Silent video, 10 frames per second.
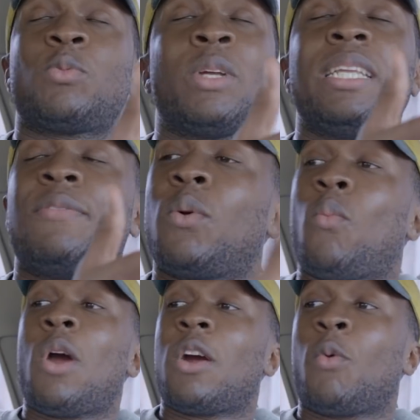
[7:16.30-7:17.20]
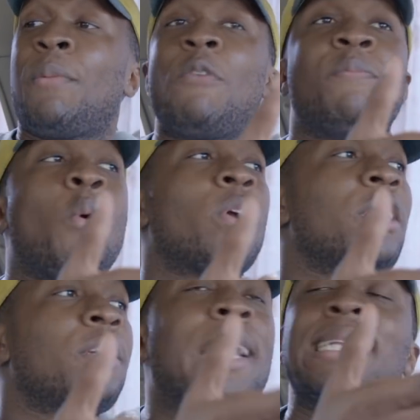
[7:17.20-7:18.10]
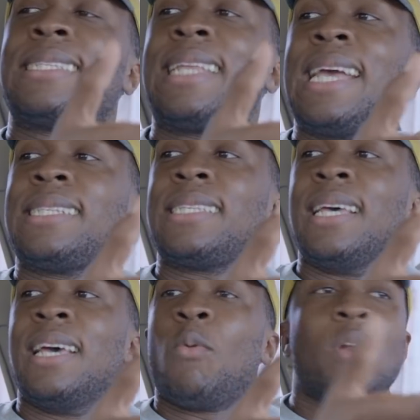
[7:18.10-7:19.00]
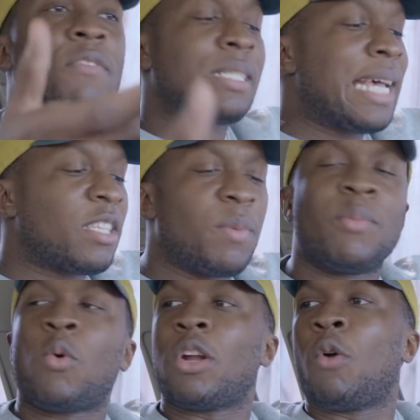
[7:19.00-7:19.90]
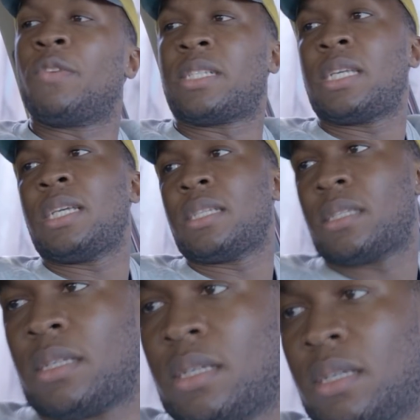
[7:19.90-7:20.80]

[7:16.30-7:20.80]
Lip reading: wouldn't even work. We're both born in the United States. One of us has to be born overseas.